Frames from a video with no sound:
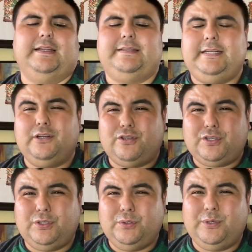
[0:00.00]
tier
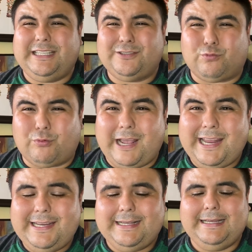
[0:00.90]
2 is
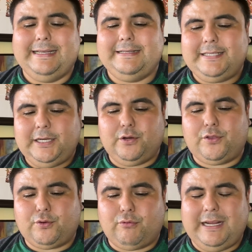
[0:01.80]
red, tier
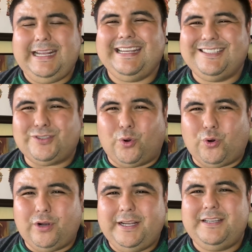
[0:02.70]
3 is
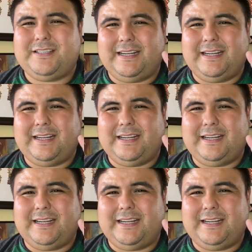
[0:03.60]
orange,